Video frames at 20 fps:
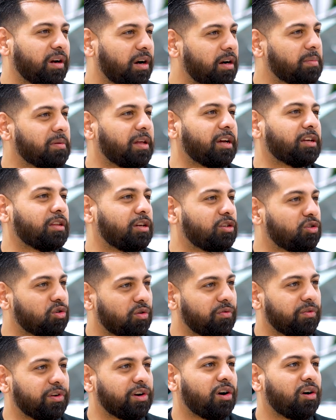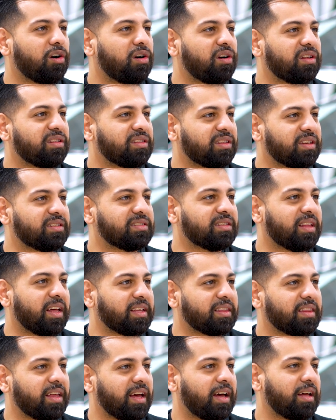beat up, like they drove it hard and things
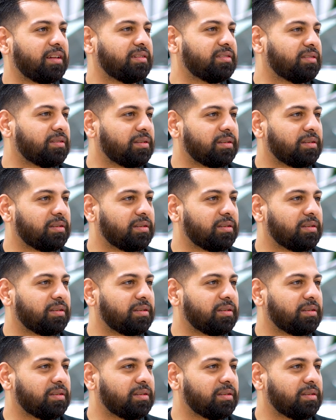like that.